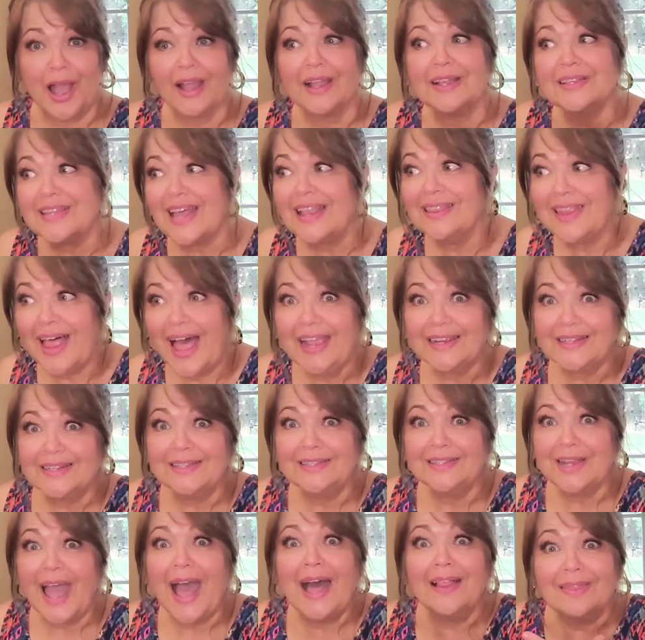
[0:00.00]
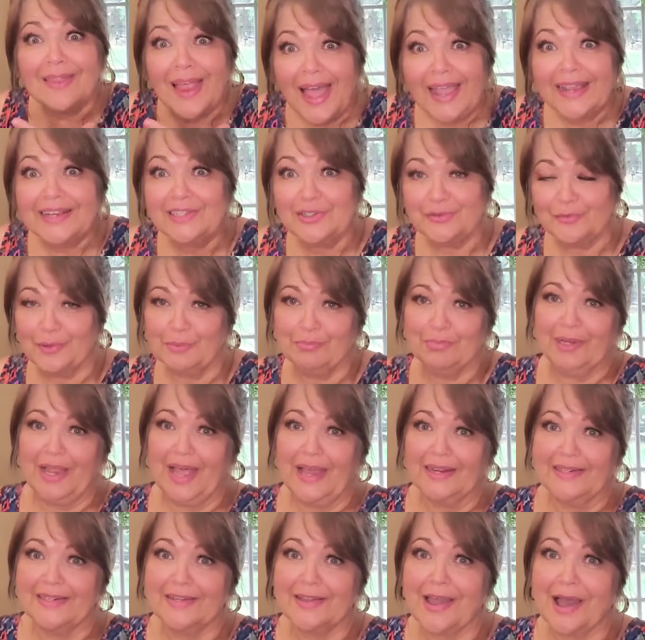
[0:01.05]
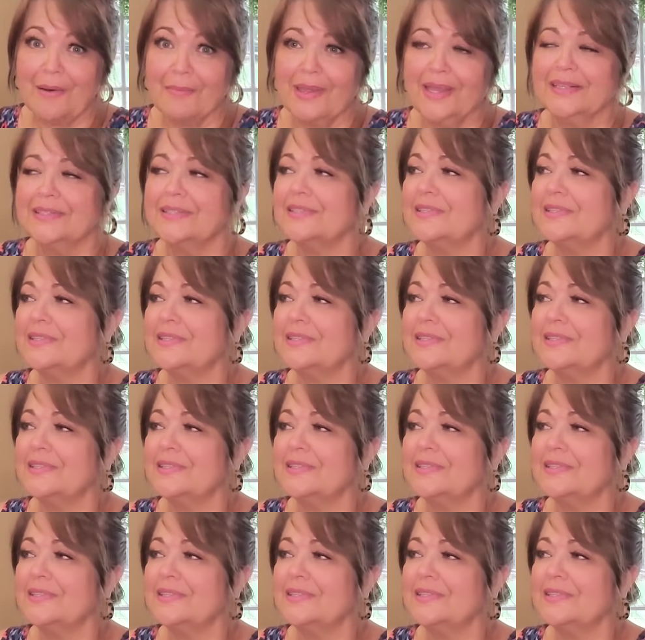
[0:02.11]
because I like to reply to comments.